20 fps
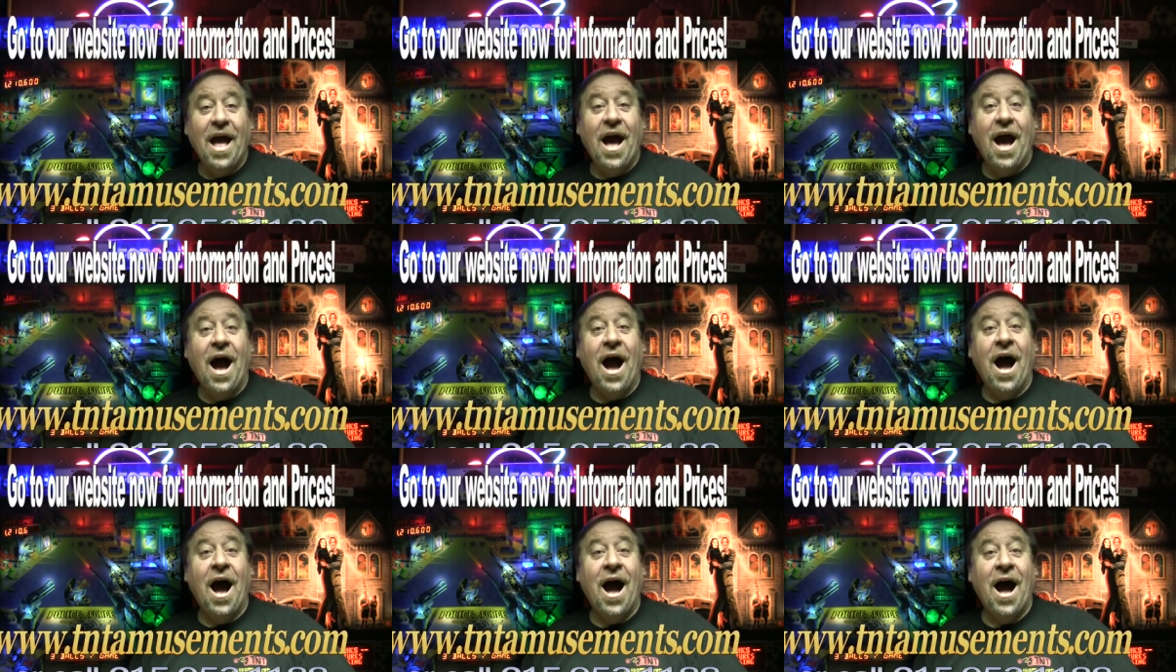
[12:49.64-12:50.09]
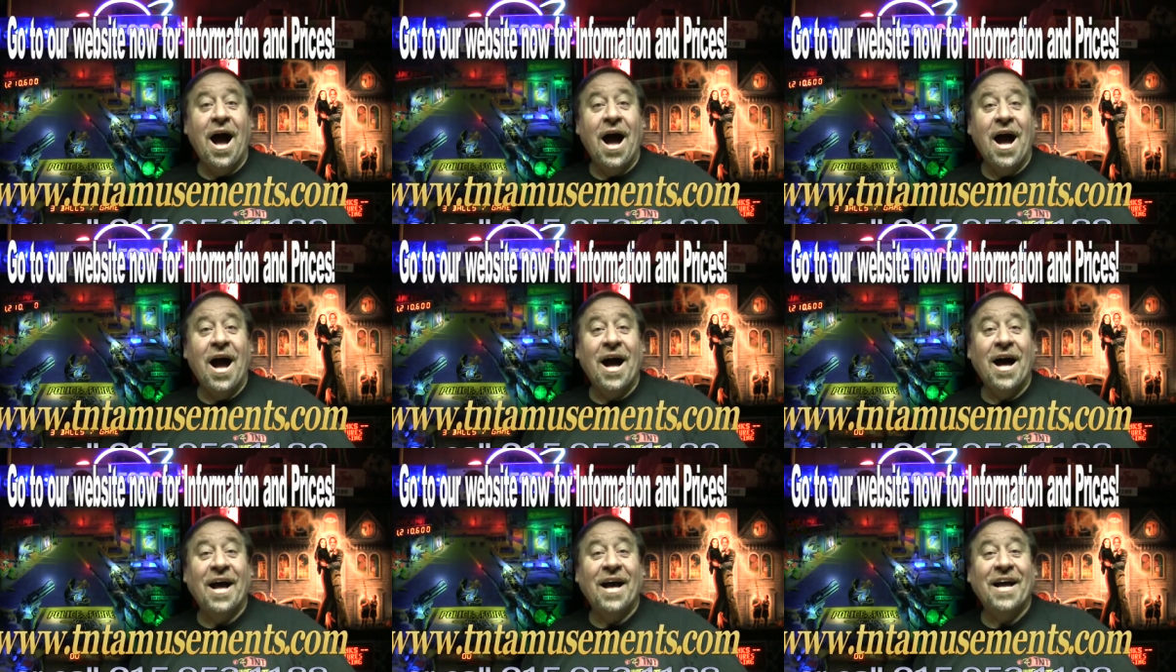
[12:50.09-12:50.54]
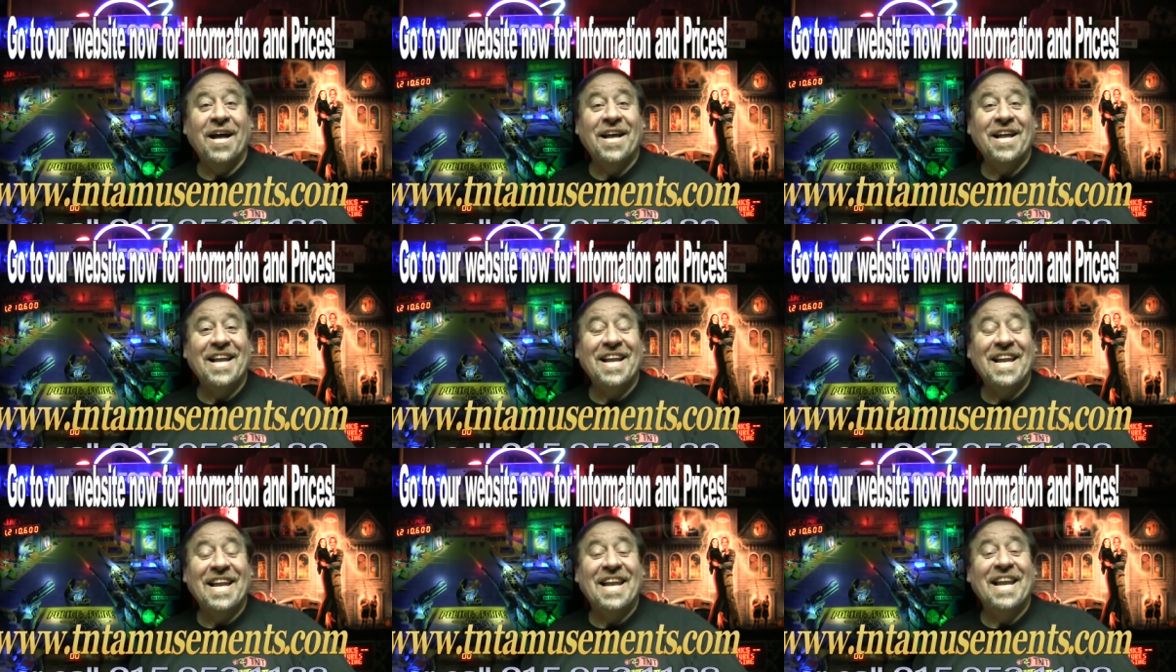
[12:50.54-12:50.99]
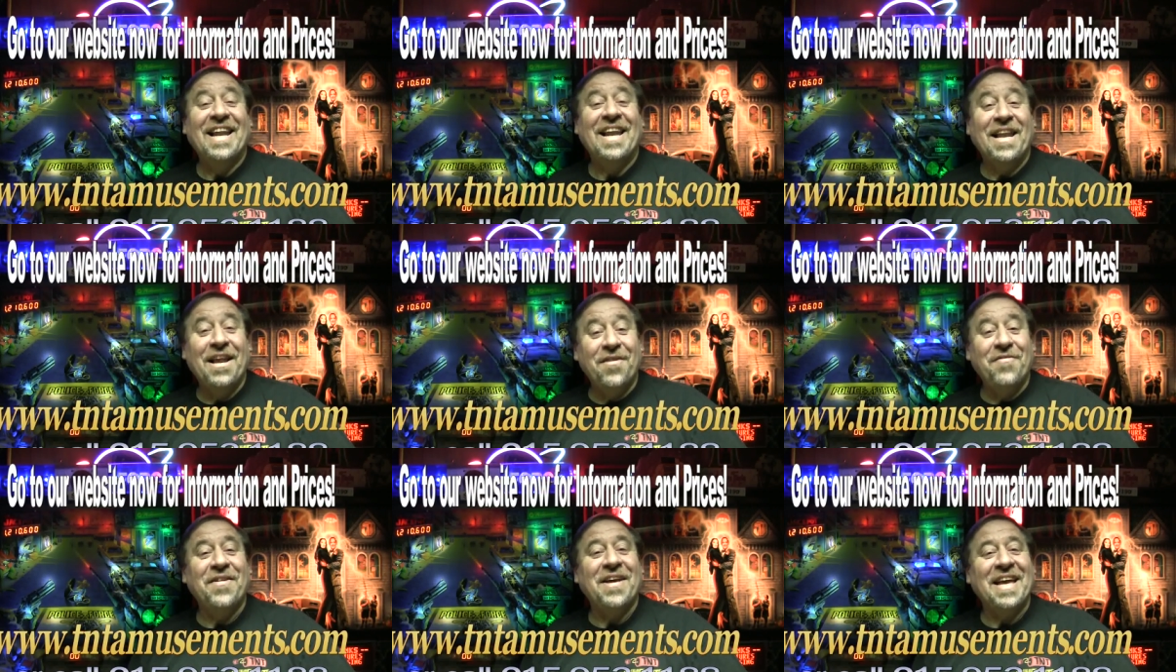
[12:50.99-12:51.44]
Ah,
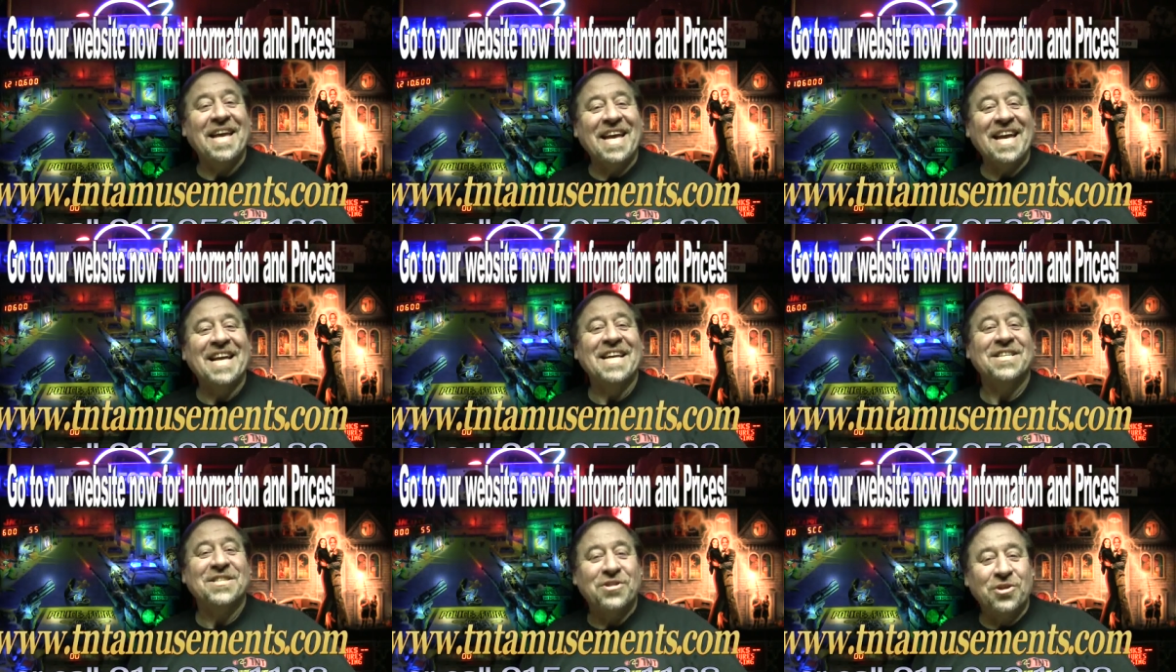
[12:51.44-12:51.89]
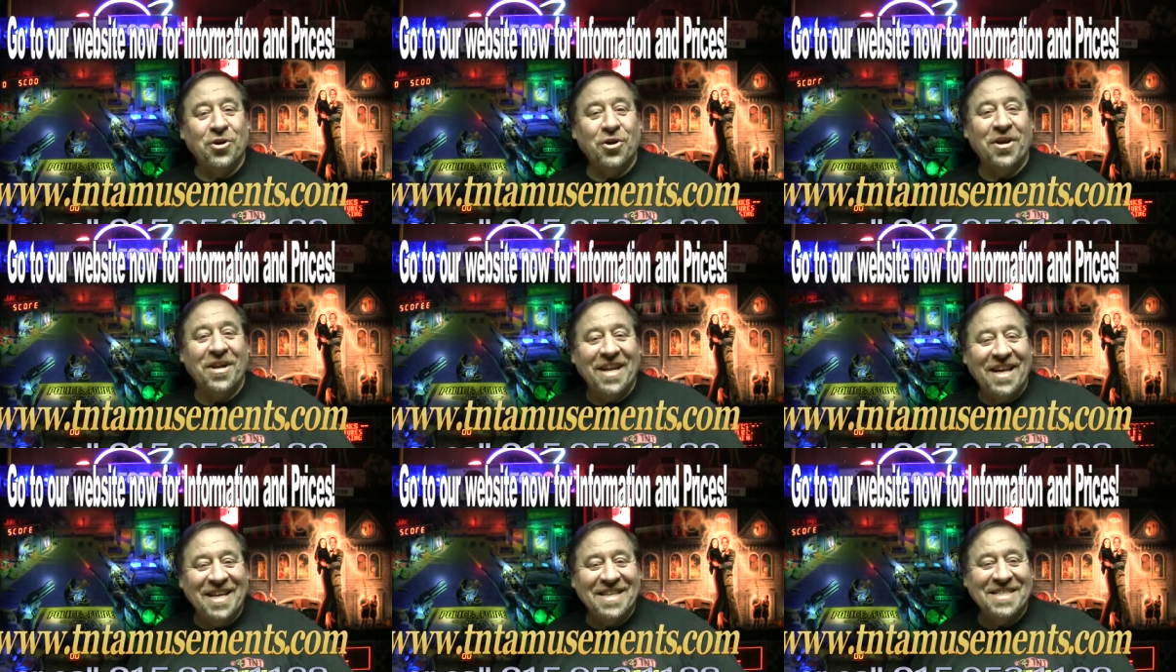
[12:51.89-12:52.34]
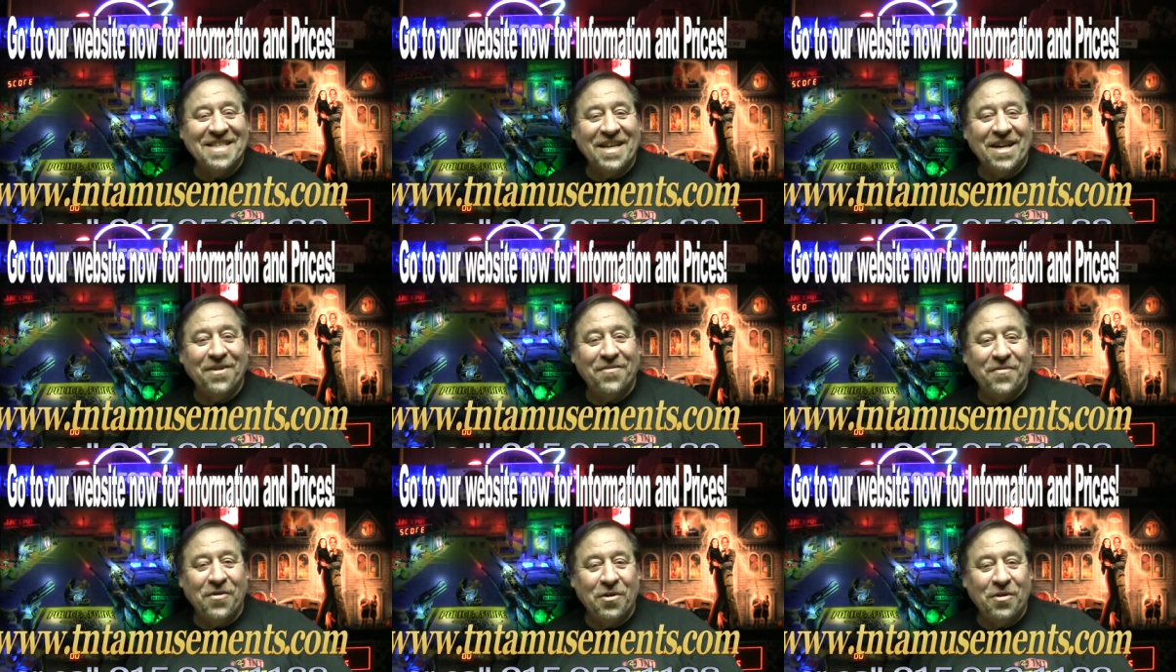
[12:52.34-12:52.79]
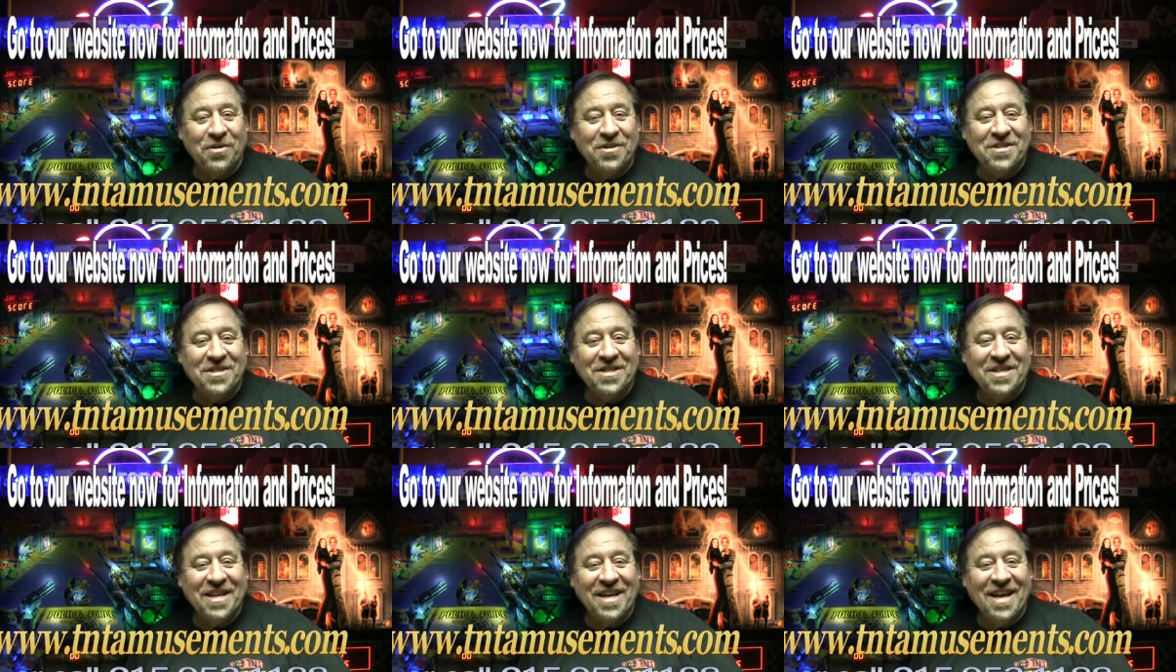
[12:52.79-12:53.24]
living is good, isn't it,
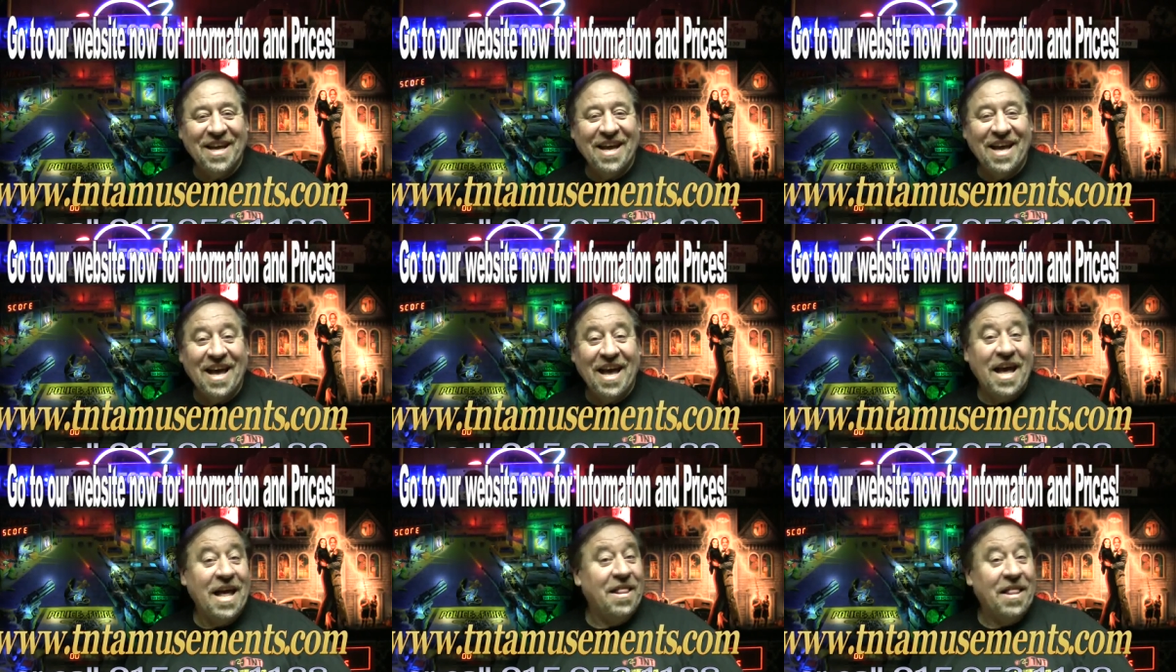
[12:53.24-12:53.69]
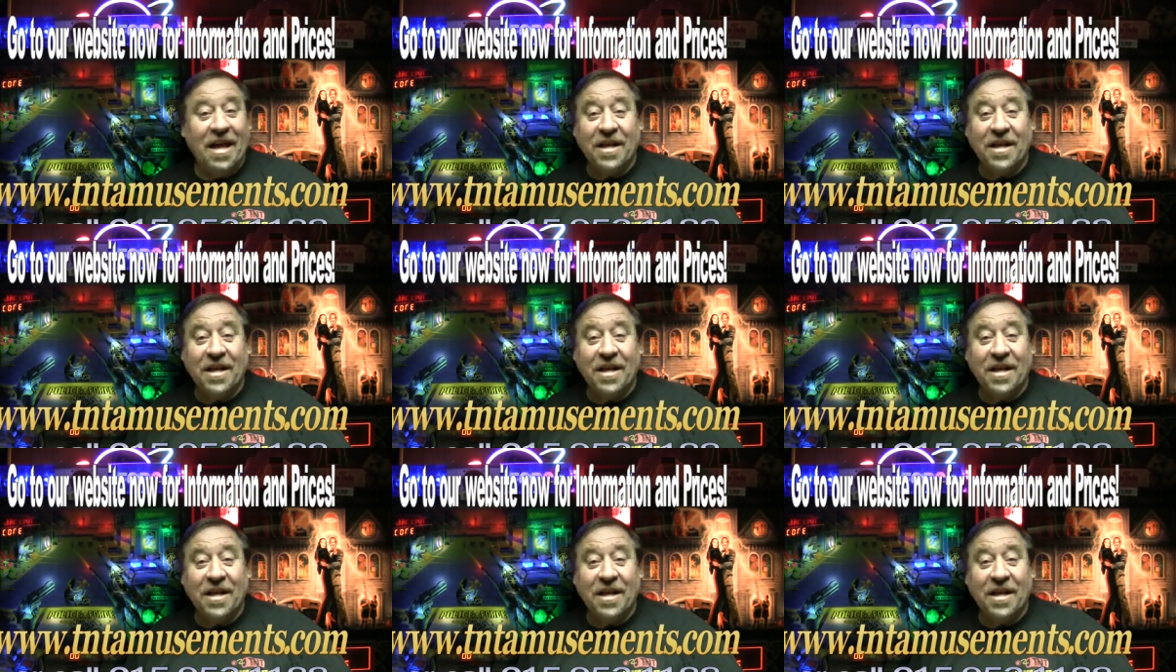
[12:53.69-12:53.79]
folks?